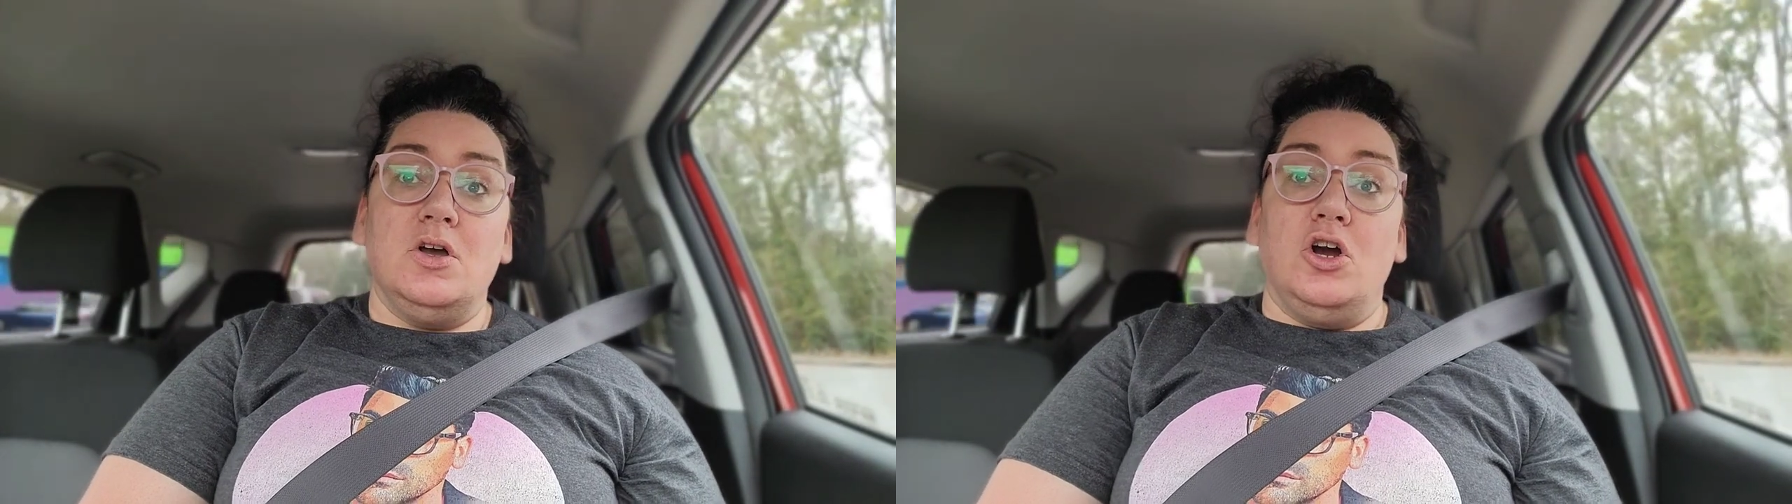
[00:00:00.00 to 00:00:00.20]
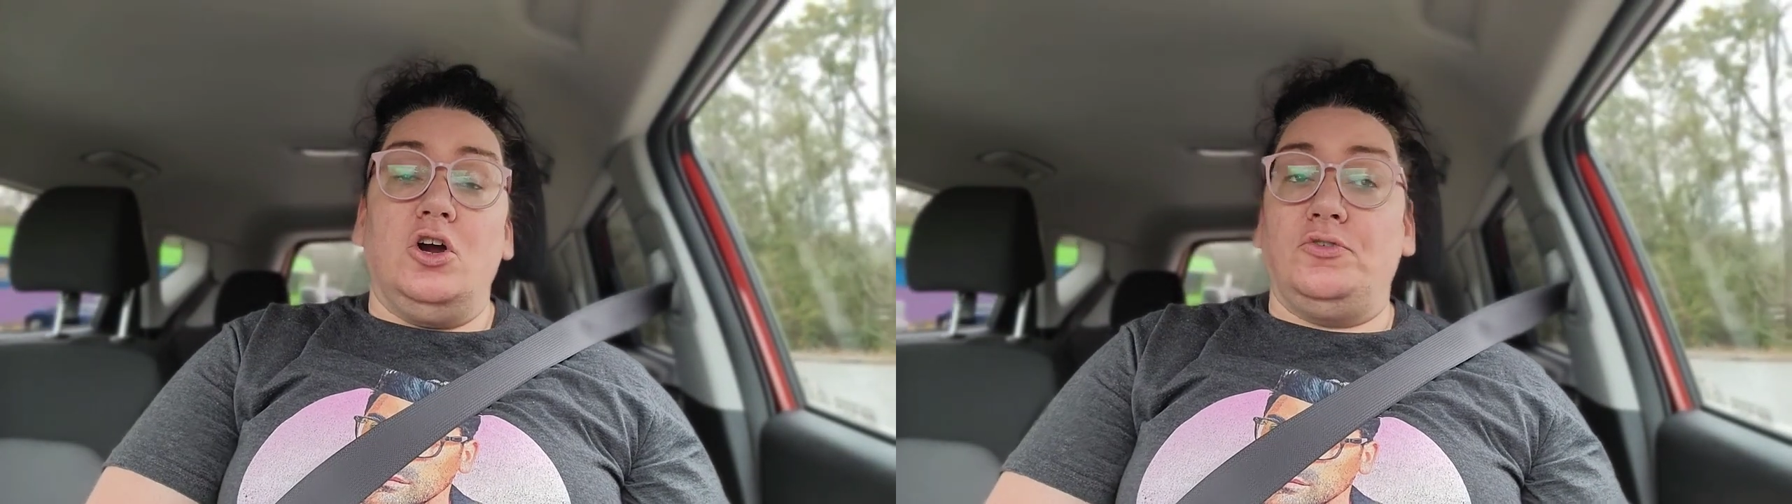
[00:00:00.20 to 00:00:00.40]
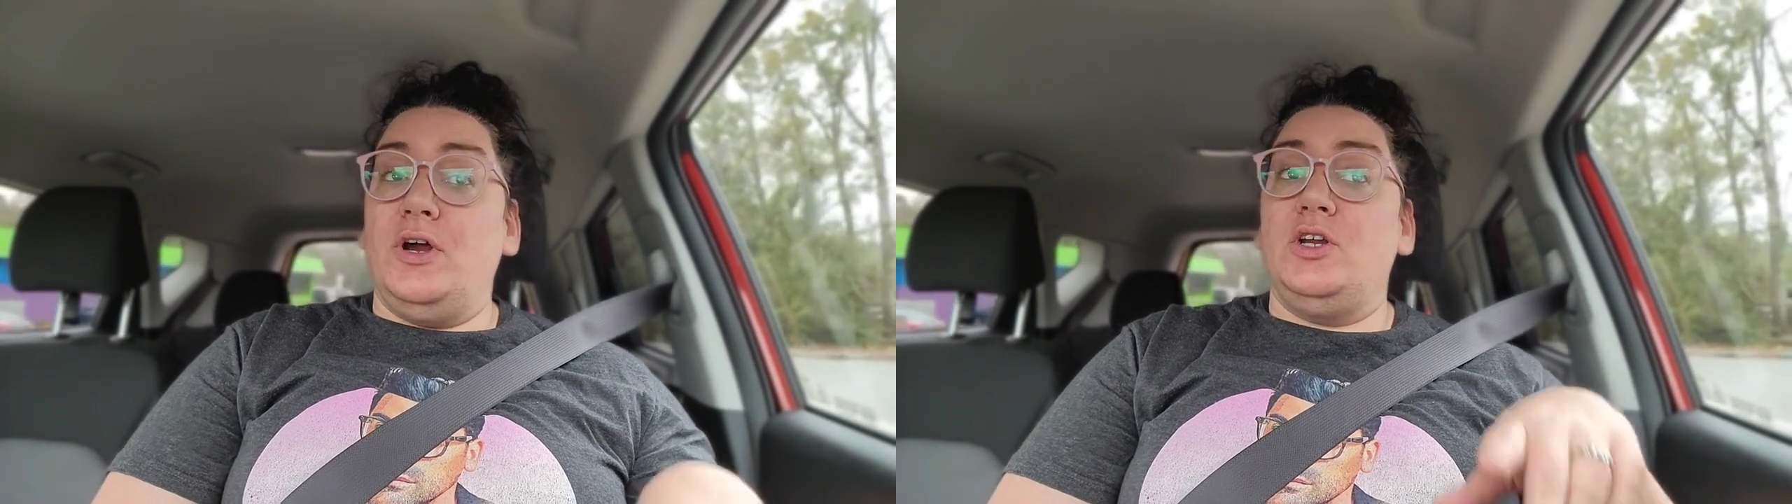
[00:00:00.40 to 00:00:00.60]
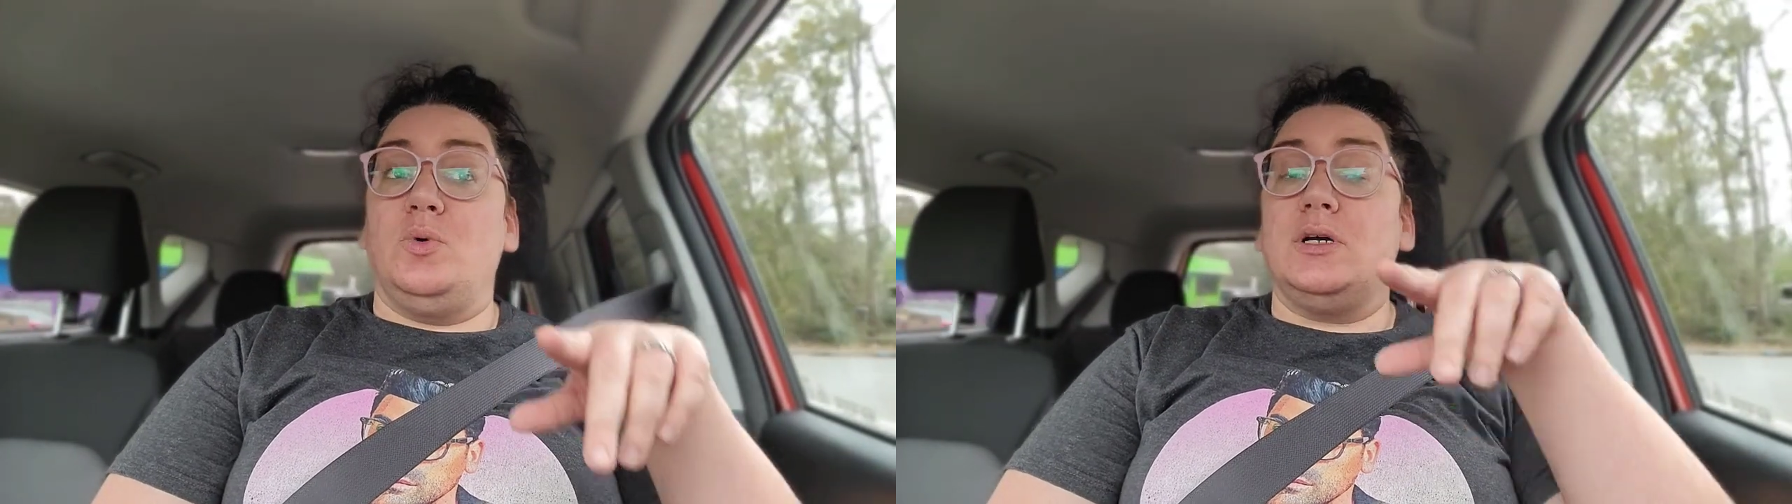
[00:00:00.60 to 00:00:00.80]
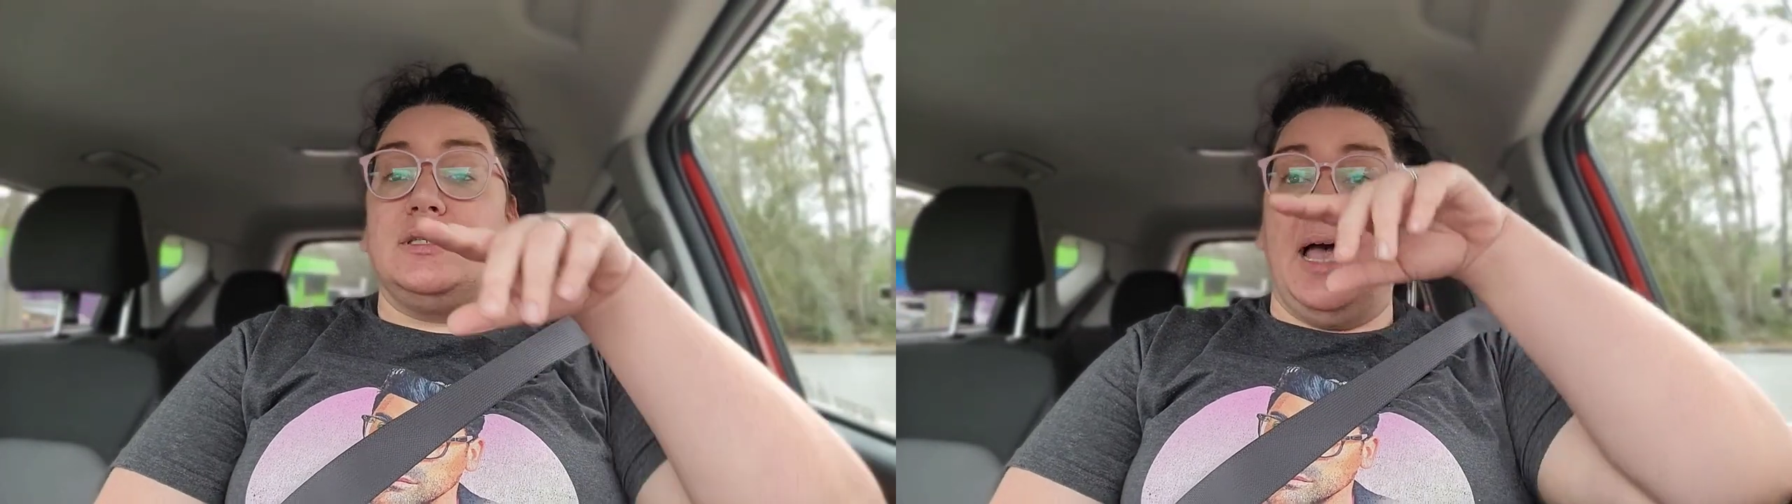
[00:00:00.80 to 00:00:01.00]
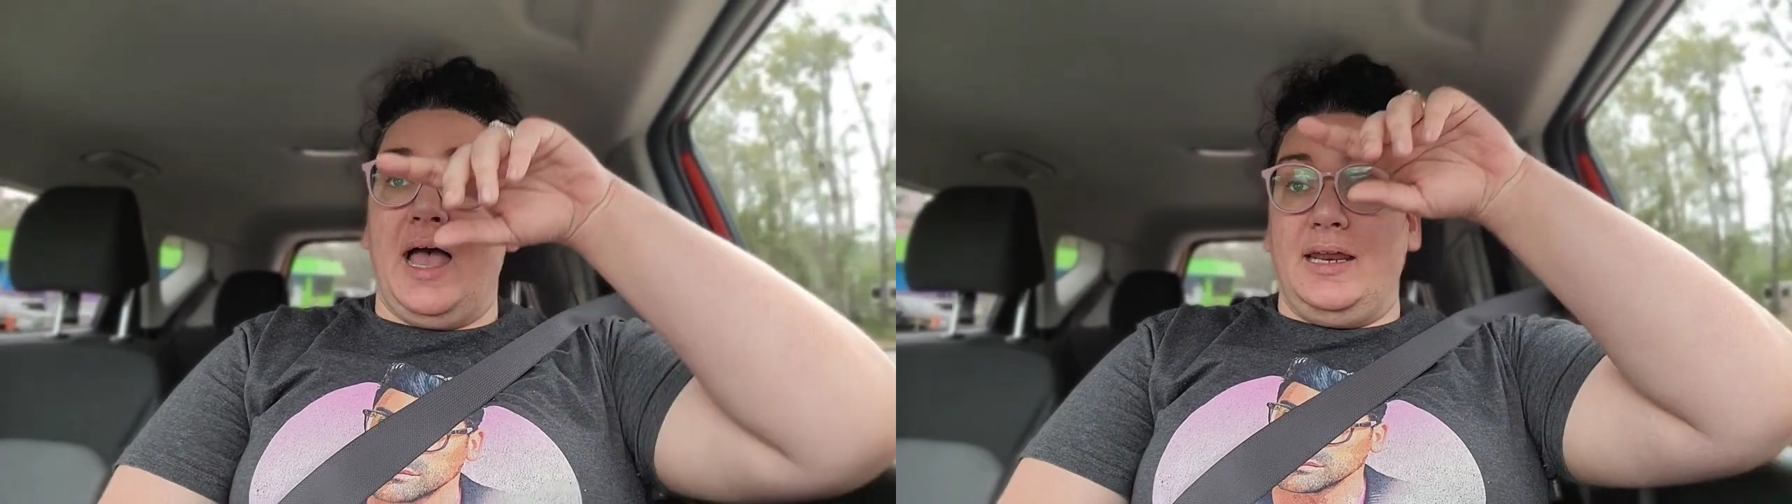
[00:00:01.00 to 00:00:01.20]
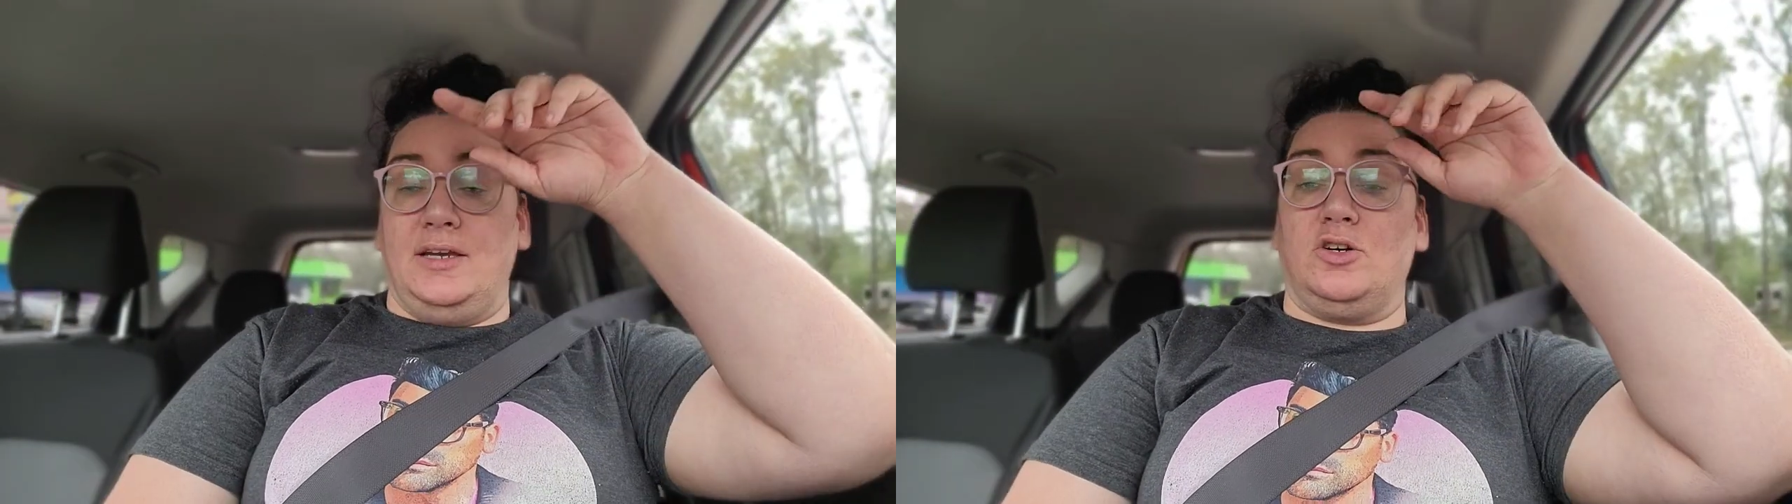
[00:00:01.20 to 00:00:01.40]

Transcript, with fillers: her friend who works at a